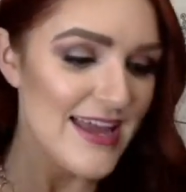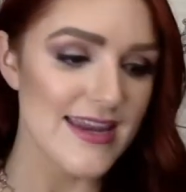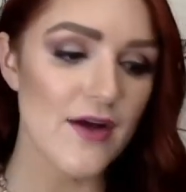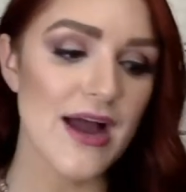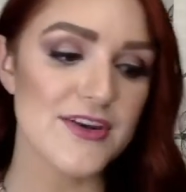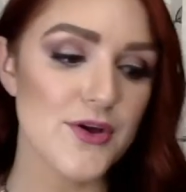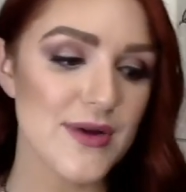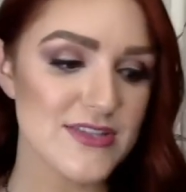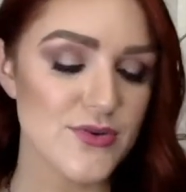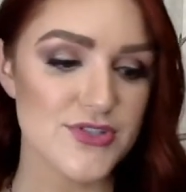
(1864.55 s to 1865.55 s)
Now, I know
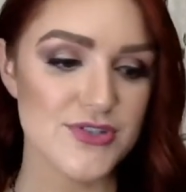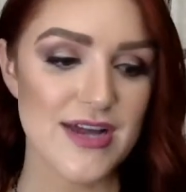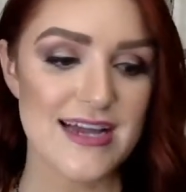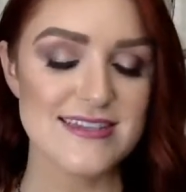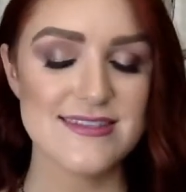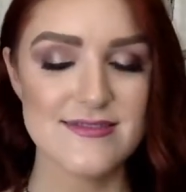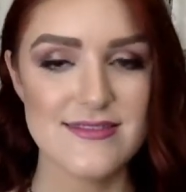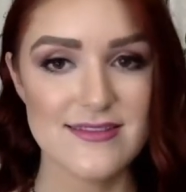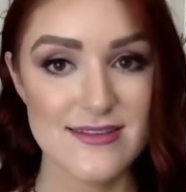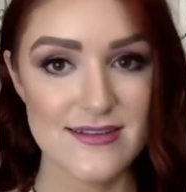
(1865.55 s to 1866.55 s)
I told you guys
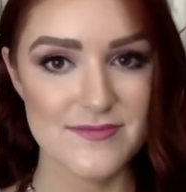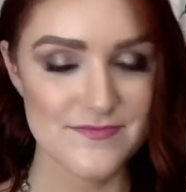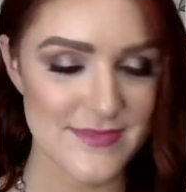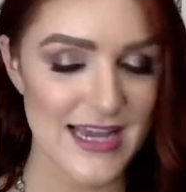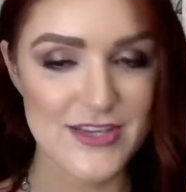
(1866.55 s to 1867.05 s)
I